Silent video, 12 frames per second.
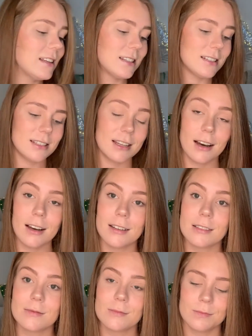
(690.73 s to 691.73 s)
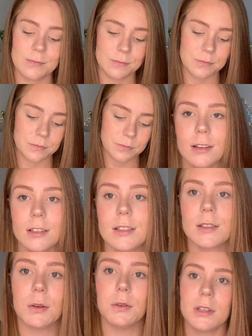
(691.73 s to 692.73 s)
start just
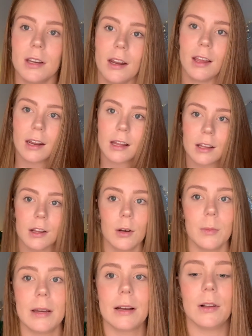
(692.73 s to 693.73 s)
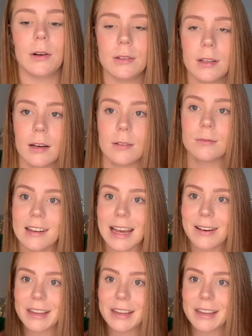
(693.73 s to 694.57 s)
scooching in a little bit closer. There we